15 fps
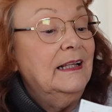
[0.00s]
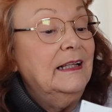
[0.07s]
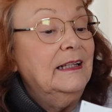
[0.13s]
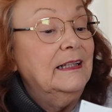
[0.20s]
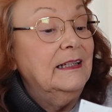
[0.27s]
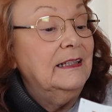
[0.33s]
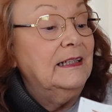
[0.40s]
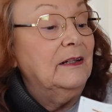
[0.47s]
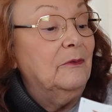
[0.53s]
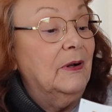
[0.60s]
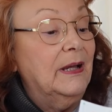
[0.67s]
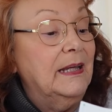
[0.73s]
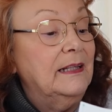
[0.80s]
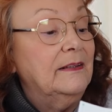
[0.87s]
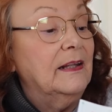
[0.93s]

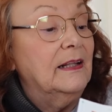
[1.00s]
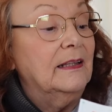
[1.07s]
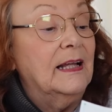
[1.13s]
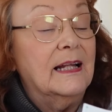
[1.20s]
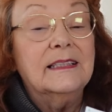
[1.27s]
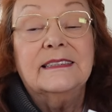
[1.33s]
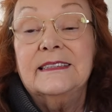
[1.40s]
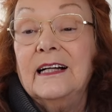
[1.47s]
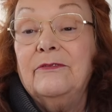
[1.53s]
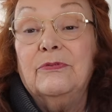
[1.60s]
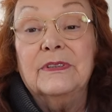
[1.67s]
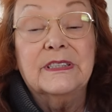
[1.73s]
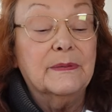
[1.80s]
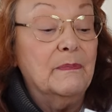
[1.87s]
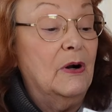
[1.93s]
Anyway, a lot of stuff
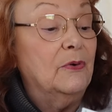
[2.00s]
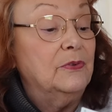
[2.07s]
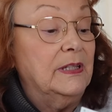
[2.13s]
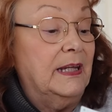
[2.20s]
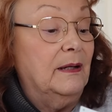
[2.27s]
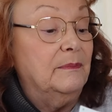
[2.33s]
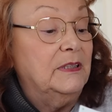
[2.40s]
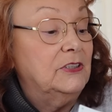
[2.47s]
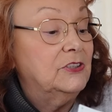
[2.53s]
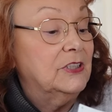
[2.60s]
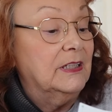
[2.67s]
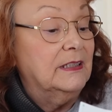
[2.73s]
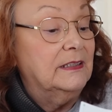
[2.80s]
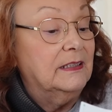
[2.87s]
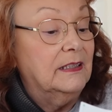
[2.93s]
was smoke damaged,
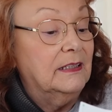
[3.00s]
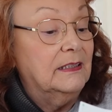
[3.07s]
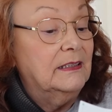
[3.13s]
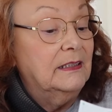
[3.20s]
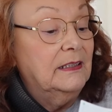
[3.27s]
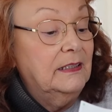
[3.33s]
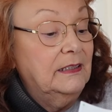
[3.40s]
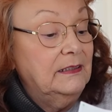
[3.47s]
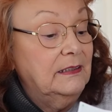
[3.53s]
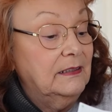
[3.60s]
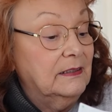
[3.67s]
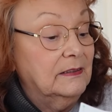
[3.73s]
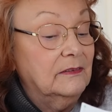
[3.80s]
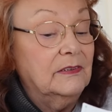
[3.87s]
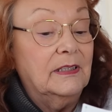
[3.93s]
and, you
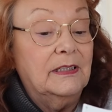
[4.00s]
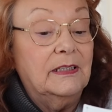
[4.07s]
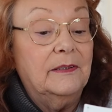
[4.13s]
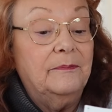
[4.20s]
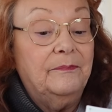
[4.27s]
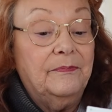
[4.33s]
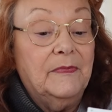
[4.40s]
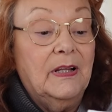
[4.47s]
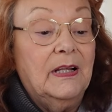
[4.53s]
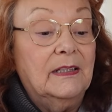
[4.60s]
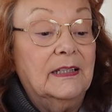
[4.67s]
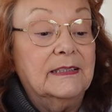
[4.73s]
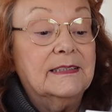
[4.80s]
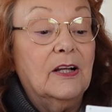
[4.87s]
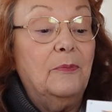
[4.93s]
know,
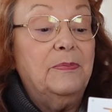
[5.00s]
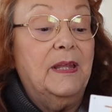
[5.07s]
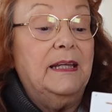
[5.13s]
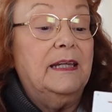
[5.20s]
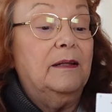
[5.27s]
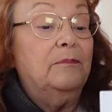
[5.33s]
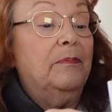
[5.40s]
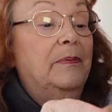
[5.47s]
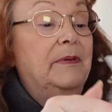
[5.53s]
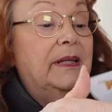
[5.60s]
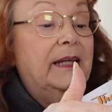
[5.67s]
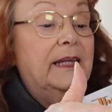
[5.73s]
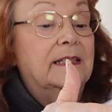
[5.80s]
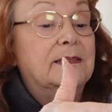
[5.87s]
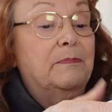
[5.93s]
let's hope
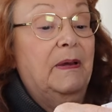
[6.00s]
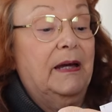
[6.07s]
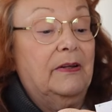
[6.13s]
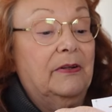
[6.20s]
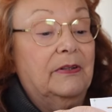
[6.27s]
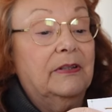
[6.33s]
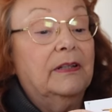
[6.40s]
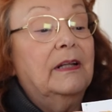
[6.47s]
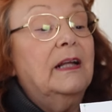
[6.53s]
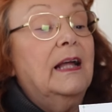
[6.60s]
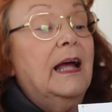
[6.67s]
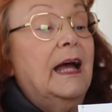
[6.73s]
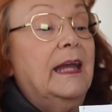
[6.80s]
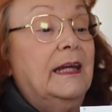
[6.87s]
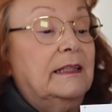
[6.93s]
it gets better.
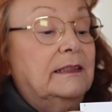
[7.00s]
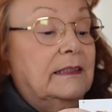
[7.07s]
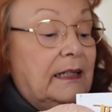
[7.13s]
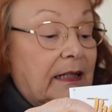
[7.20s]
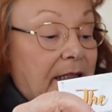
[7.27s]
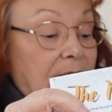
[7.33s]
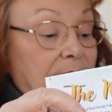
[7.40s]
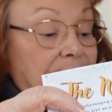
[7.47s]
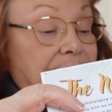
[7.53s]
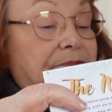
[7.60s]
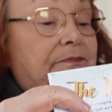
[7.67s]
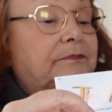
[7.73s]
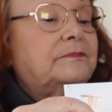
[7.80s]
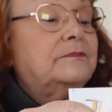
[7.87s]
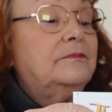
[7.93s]
And
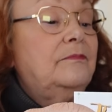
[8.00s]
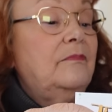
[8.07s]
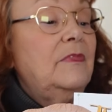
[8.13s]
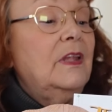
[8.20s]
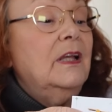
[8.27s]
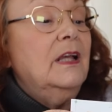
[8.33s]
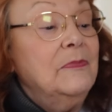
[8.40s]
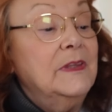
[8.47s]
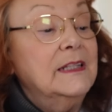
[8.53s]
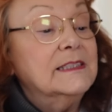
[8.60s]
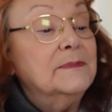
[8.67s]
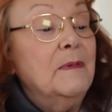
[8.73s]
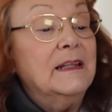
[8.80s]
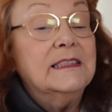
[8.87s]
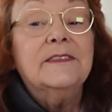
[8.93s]

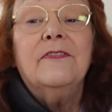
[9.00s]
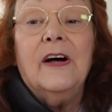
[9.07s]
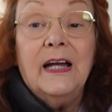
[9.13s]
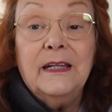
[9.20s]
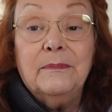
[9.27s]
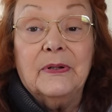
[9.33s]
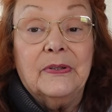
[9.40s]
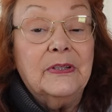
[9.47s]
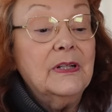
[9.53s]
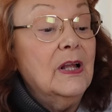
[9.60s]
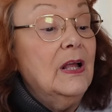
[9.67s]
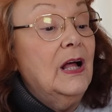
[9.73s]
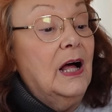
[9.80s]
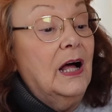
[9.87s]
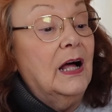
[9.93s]
this month's fiber
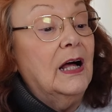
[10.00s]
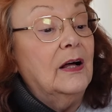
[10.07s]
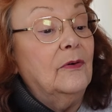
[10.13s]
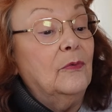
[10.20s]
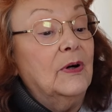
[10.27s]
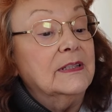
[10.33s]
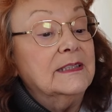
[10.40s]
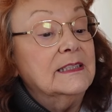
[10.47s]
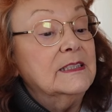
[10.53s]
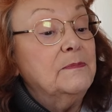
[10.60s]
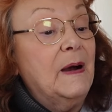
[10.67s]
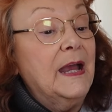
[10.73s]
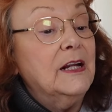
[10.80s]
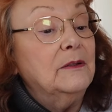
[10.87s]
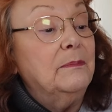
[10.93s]
was
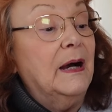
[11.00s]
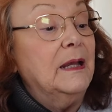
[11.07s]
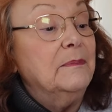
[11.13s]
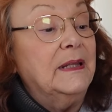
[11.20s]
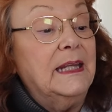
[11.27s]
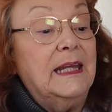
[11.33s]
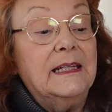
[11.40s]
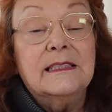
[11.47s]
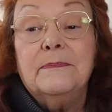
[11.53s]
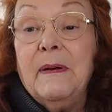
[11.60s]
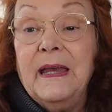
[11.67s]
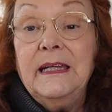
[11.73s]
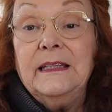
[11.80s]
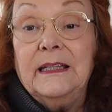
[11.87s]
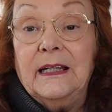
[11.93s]
inspired by Monet's
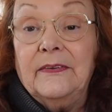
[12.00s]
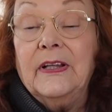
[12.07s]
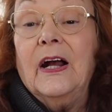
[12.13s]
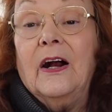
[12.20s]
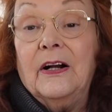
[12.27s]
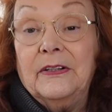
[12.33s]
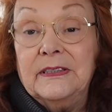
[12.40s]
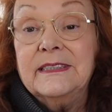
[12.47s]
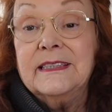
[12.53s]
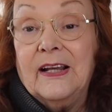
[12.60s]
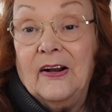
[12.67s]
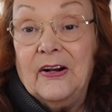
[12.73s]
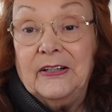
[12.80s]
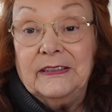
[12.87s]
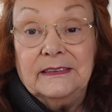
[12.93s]
painting, The Artist's
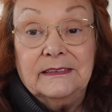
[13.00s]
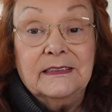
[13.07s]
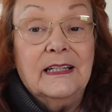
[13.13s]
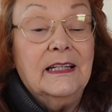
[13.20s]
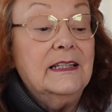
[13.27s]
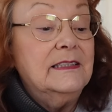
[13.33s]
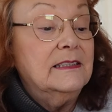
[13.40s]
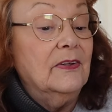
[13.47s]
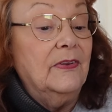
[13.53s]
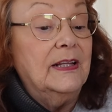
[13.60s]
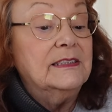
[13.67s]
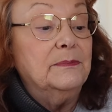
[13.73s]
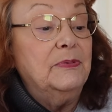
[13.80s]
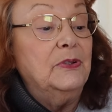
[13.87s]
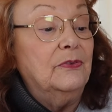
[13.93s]
Garden. So
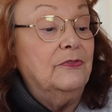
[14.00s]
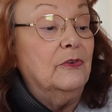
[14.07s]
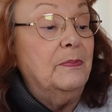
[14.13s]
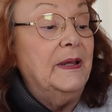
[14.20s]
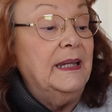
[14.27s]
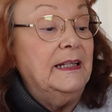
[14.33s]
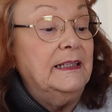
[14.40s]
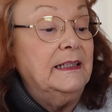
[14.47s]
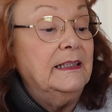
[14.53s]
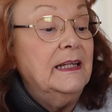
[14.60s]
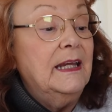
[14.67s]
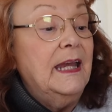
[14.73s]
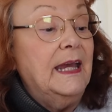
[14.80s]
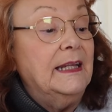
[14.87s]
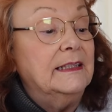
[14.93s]
that's a beautiful painting.
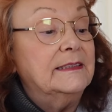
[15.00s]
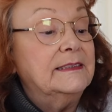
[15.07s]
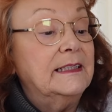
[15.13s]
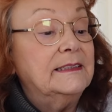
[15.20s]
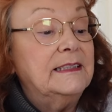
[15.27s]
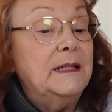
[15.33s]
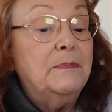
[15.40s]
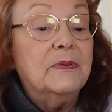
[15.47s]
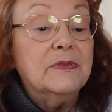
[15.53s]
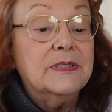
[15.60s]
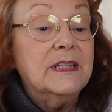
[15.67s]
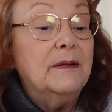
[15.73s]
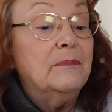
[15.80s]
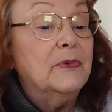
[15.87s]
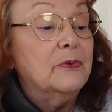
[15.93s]
And it's
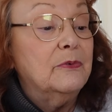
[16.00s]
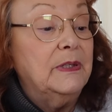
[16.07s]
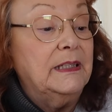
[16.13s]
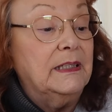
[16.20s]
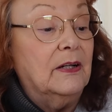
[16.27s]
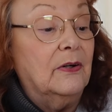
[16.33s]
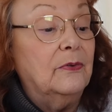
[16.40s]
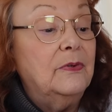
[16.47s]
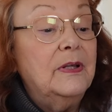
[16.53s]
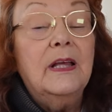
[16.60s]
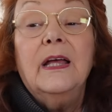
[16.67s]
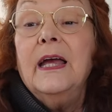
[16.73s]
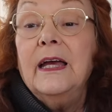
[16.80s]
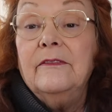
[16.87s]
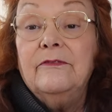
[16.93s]
60% merino
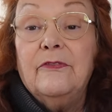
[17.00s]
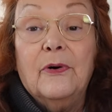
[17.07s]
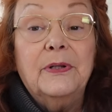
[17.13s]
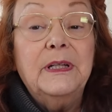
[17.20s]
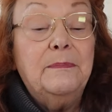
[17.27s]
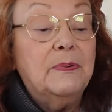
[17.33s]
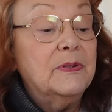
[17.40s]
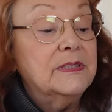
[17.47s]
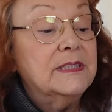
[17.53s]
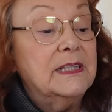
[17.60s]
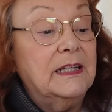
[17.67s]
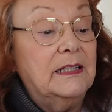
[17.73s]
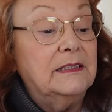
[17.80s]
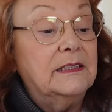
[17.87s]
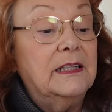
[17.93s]
and
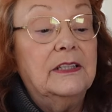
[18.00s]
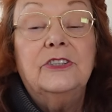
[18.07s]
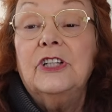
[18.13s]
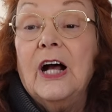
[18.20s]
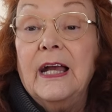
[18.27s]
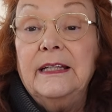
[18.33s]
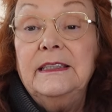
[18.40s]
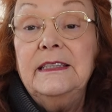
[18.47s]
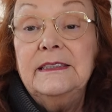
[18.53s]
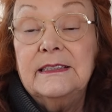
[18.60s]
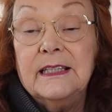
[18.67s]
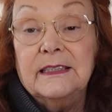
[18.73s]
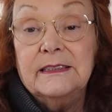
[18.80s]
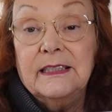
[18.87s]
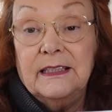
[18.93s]
40% Chinese
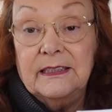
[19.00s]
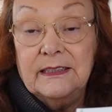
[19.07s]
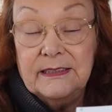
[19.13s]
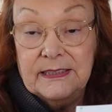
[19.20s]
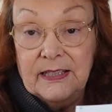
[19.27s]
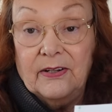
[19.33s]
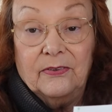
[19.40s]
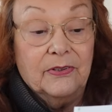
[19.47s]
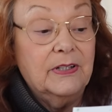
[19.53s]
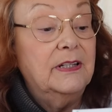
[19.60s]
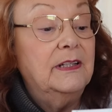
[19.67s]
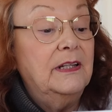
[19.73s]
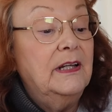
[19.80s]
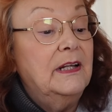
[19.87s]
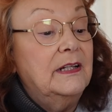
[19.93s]
tussah silk.
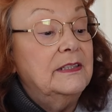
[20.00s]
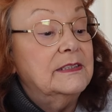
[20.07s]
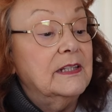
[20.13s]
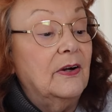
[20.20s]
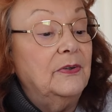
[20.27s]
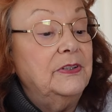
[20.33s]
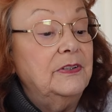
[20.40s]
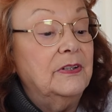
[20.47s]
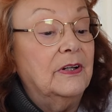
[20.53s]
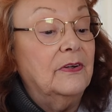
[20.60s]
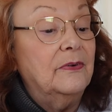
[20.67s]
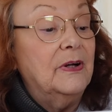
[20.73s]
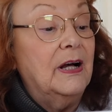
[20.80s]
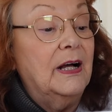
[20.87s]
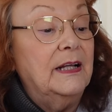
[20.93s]
So, you
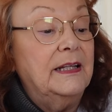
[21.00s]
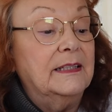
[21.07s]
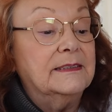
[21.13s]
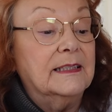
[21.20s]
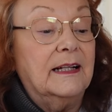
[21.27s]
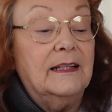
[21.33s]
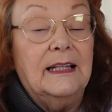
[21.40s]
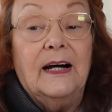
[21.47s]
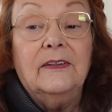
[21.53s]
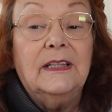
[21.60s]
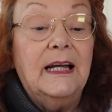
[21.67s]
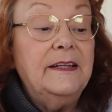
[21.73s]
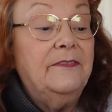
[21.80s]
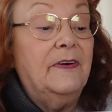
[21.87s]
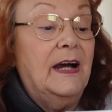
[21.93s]
know, it's a
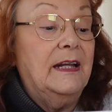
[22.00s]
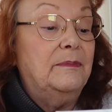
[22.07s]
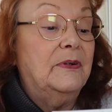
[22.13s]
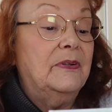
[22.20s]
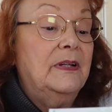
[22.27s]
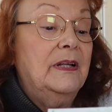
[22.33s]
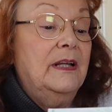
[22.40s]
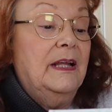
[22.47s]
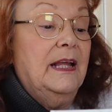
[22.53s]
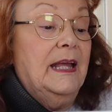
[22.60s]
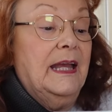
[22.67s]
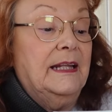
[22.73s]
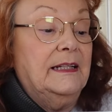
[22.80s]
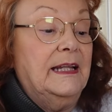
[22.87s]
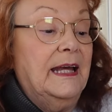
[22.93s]
cloud-like fiber,
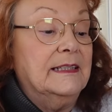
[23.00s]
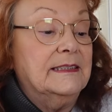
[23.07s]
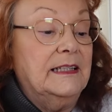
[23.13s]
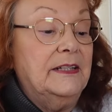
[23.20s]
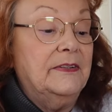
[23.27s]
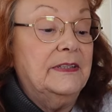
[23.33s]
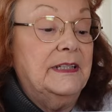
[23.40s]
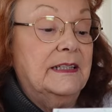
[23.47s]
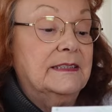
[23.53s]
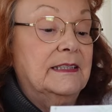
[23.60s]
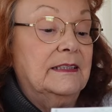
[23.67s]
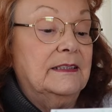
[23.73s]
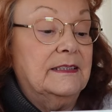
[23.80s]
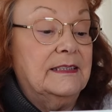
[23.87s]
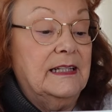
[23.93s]
and it has an
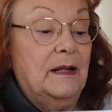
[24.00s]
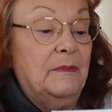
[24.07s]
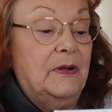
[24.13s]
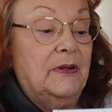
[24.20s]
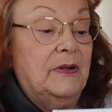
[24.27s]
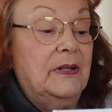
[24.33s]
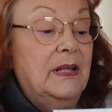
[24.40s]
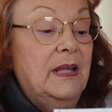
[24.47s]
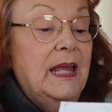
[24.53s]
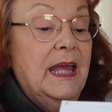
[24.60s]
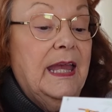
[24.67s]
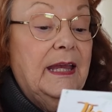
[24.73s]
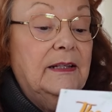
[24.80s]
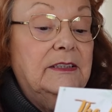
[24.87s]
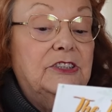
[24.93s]
iridescent shimmer.
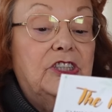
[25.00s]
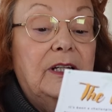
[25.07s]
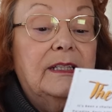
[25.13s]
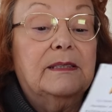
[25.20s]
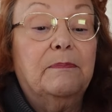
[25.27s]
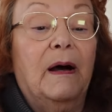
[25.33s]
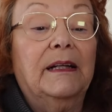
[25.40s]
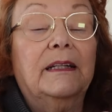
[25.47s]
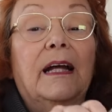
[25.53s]
And she spun it